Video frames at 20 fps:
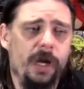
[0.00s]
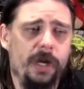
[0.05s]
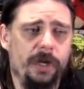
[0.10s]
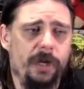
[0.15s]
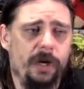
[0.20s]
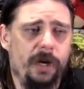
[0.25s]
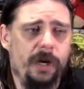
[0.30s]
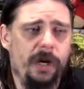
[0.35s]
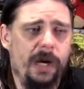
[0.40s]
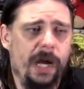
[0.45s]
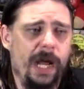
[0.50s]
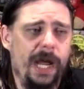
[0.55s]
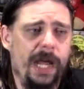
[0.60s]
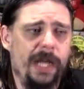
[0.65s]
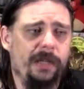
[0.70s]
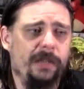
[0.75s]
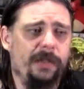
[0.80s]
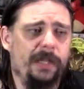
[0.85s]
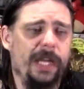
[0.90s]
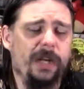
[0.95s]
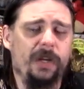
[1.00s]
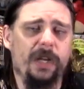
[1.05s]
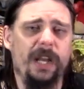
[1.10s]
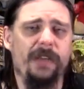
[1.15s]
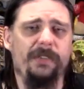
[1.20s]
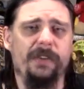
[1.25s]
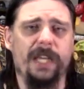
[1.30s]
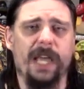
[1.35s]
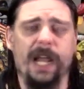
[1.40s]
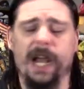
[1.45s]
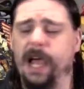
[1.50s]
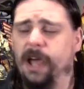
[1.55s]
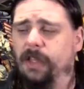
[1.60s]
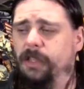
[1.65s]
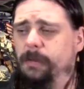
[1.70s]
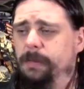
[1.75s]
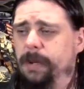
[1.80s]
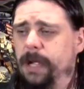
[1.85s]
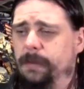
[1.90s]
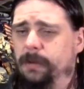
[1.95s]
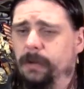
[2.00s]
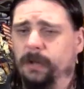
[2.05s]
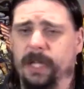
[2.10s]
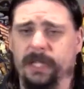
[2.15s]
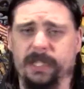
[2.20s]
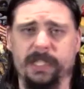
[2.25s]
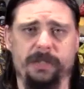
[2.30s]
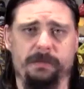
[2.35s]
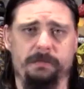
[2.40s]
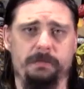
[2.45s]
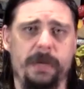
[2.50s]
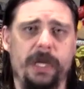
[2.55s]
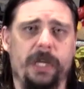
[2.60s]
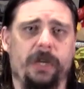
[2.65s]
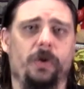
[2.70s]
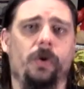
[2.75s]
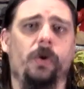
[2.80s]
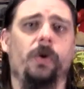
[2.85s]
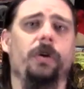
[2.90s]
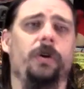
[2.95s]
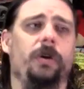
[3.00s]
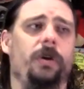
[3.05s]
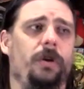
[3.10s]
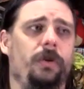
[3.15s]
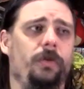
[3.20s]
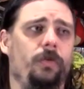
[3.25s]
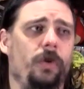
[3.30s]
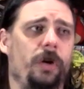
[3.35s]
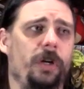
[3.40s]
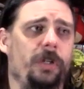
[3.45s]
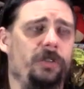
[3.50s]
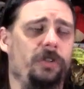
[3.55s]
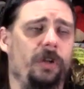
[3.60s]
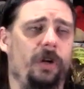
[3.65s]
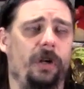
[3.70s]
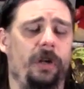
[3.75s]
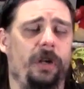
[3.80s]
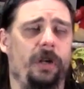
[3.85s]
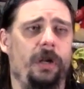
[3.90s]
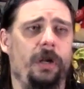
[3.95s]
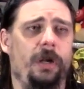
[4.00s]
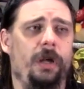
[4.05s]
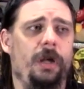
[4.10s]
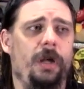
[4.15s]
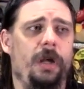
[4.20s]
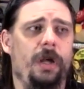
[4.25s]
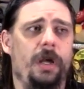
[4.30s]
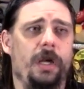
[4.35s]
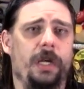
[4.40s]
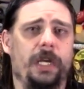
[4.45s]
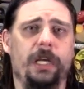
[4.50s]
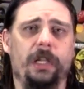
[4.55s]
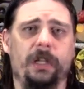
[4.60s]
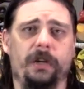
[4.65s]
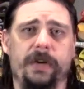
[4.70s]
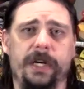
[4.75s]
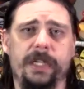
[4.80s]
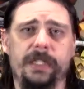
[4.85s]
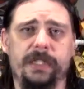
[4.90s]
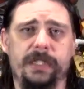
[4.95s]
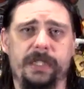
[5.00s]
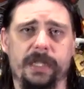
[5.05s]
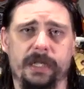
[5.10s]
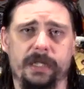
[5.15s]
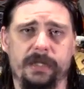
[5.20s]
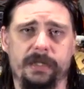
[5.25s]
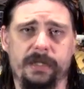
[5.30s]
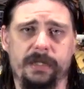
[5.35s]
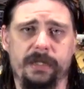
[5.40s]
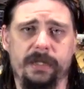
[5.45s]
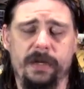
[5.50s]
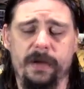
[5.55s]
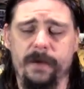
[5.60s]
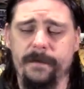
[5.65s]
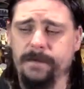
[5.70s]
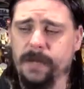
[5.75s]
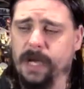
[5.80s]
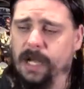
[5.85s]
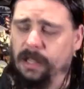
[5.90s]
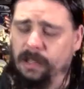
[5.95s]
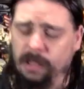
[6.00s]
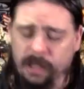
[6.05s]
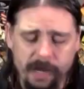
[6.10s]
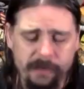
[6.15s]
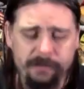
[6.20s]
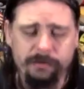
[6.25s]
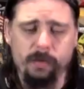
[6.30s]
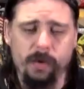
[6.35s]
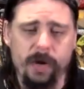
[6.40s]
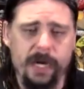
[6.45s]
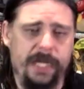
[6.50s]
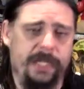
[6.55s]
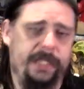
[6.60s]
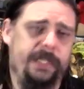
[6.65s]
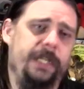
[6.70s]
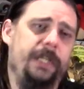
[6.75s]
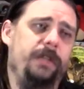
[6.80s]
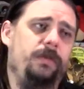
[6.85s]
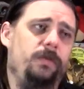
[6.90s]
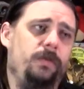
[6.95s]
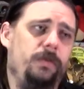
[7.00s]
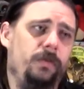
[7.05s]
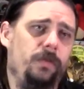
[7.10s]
you know. And they could even get other people like this Mick Gordon who worked on Killer Instinct. I love what he did